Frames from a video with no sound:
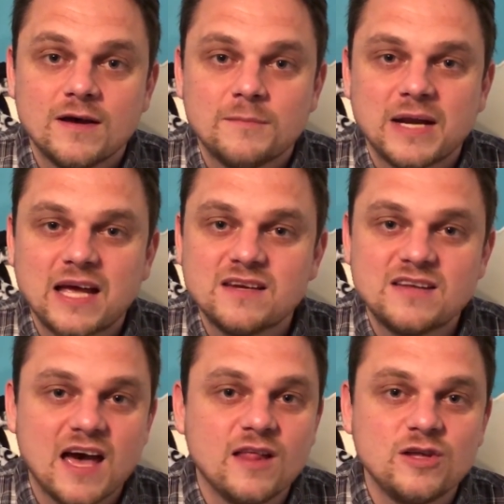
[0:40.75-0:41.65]
But I can
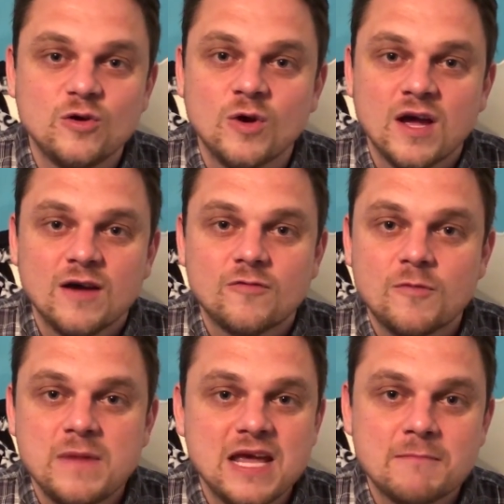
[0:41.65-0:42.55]
tell you, for
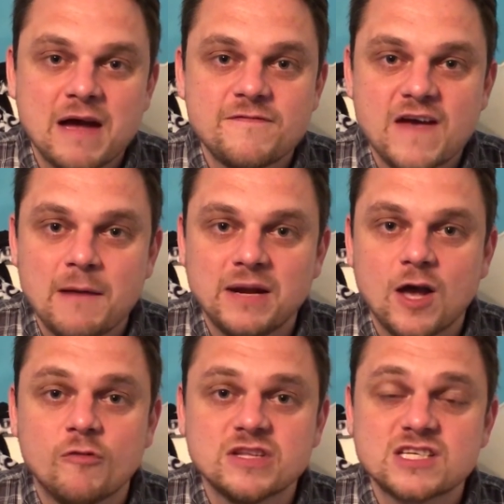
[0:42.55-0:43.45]
me and my family,
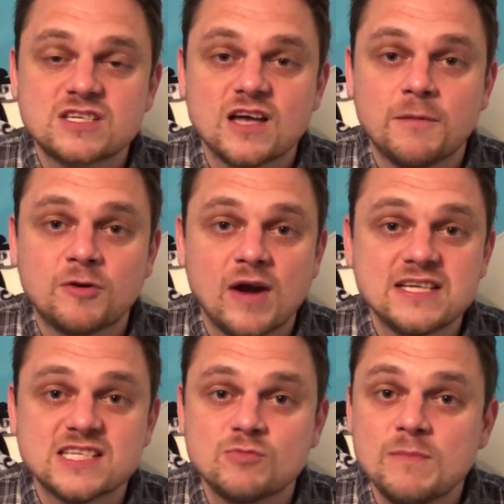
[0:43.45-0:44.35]
over this
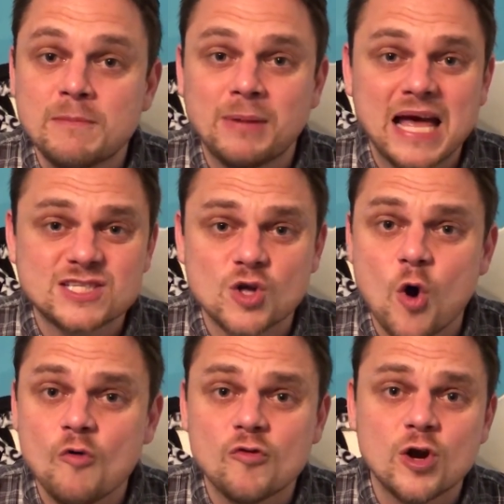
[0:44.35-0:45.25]
crisis, we've been blessed
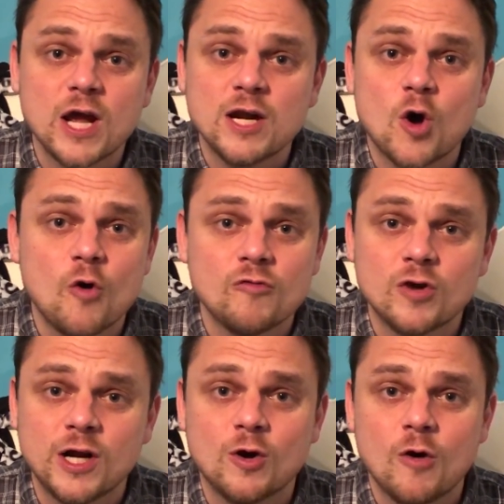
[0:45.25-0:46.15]
over and over
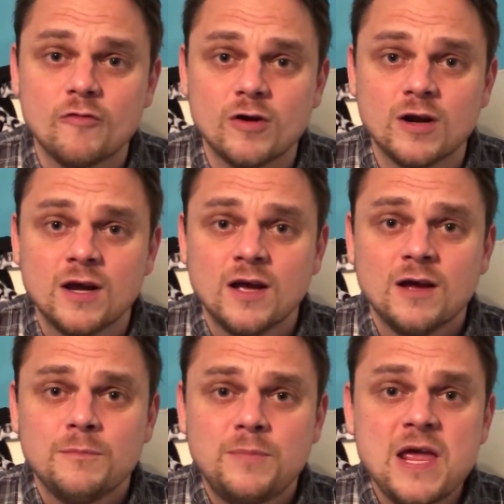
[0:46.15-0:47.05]
and over.
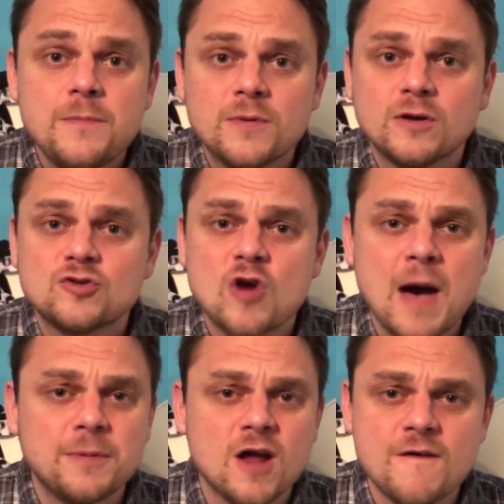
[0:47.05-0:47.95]
People
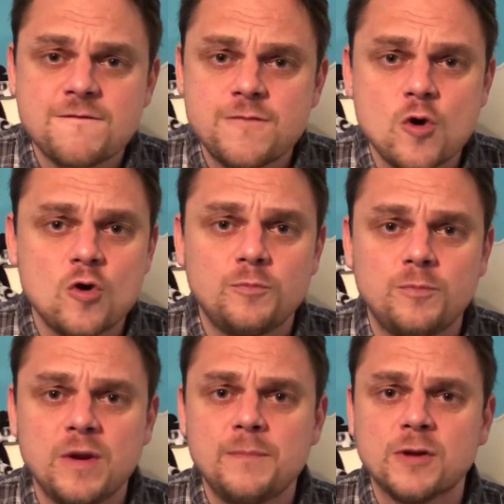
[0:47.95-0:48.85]
dropping off food,
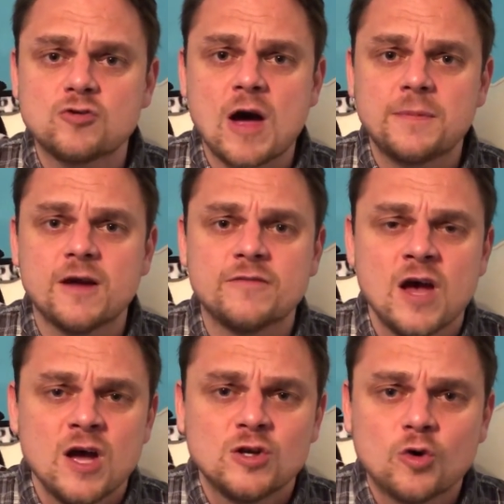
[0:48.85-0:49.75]
people dropping off
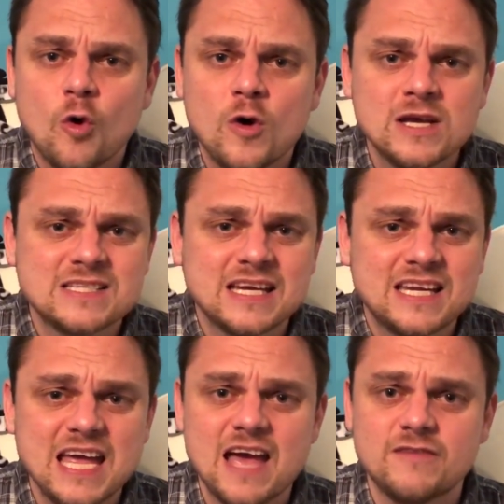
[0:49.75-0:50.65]
toys and
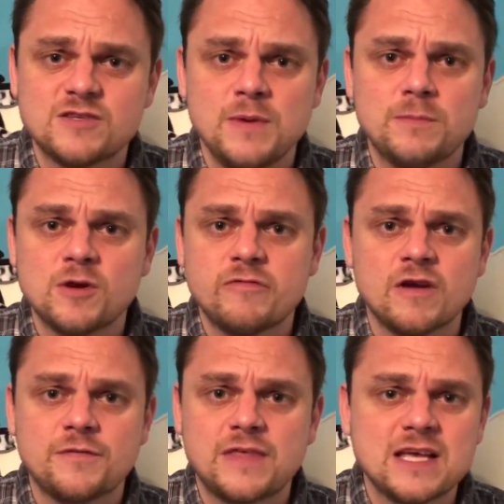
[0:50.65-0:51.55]
gifts, people dropping
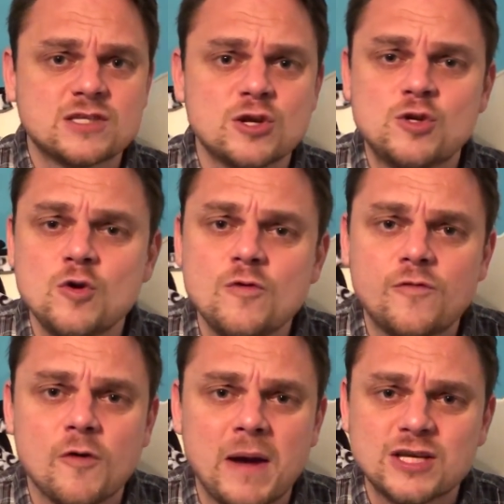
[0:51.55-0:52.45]
off things to do
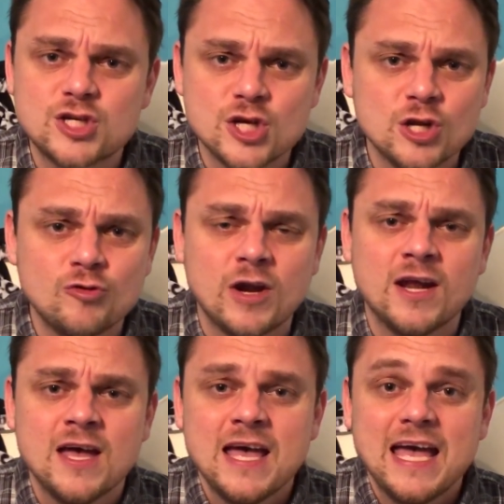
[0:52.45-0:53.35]
for my children,
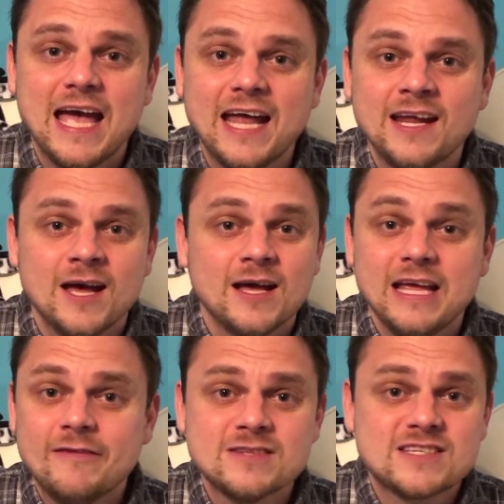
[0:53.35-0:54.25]
and
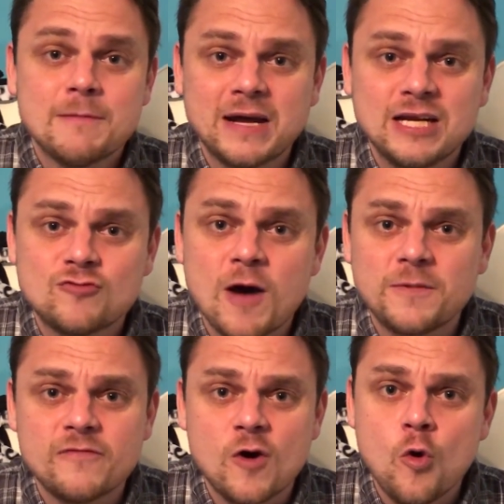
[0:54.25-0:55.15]
even somebody dropped
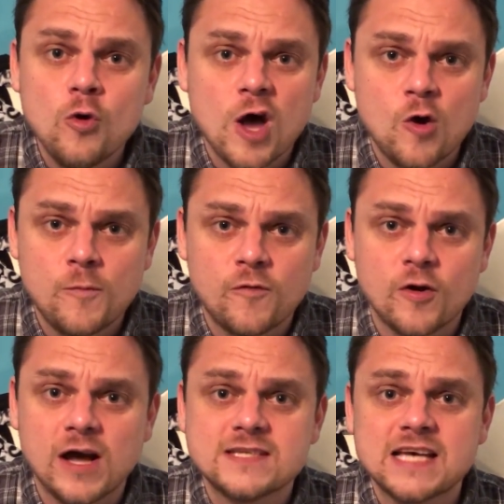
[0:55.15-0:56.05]
off a hula hoop for
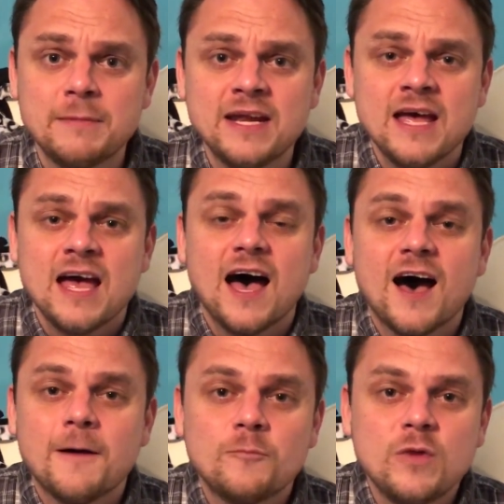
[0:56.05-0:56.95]
us.
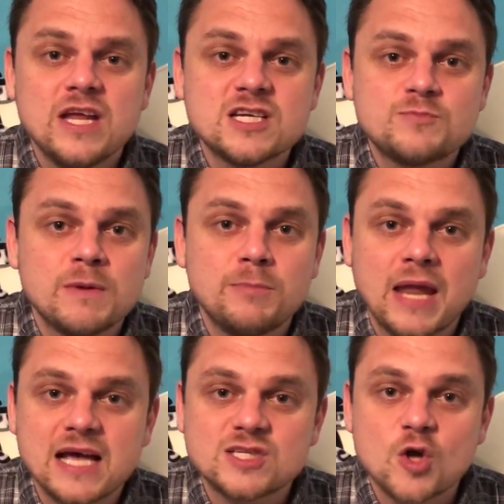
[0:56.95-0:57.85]
We've just been
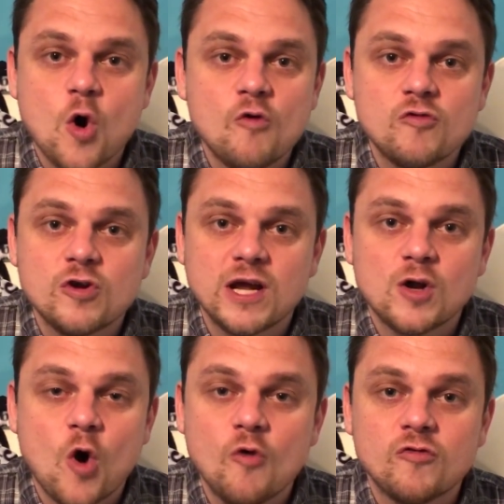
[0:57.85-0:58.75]
blessed over and
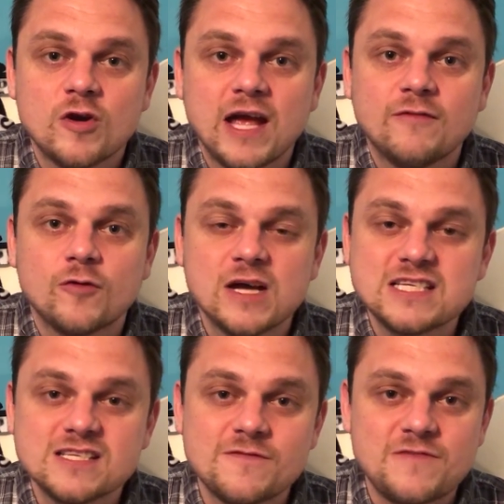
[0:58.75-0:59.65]
over. And for us
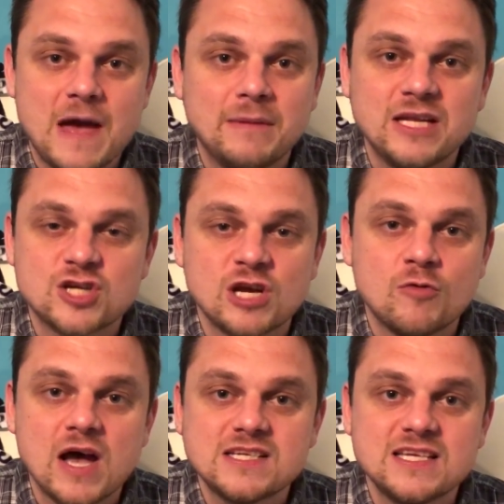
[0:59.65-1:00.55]
as a family,
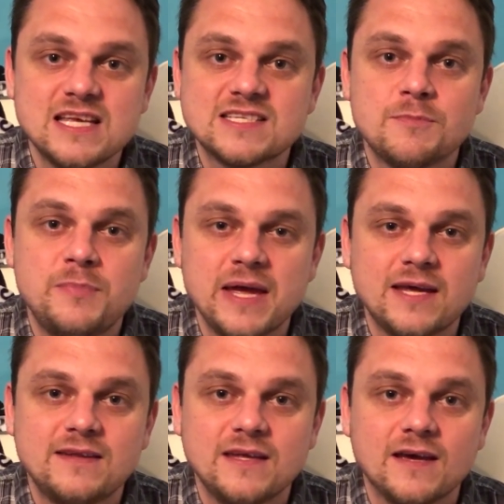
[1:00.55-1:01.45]
generosity is a
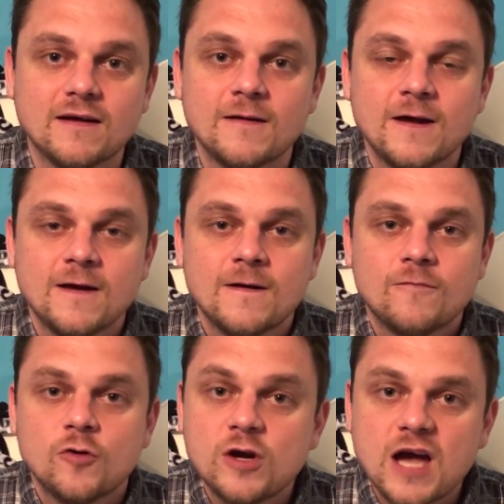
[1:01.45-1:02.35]
big deal
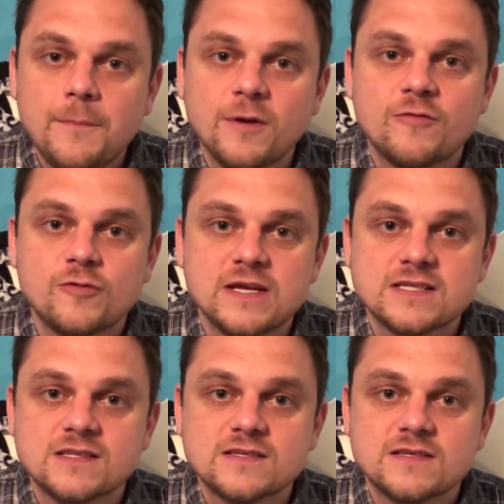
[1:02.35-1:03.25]
for a couple of
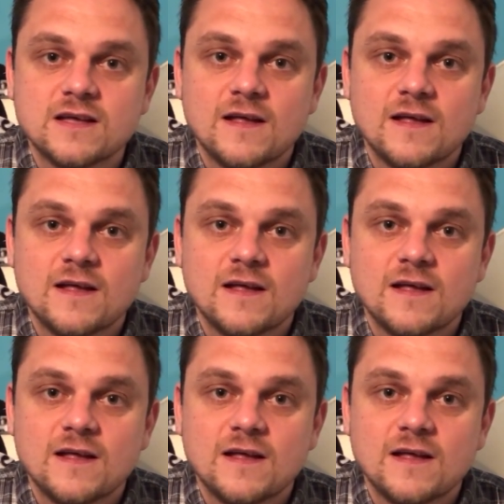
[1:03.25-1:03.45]
reasons.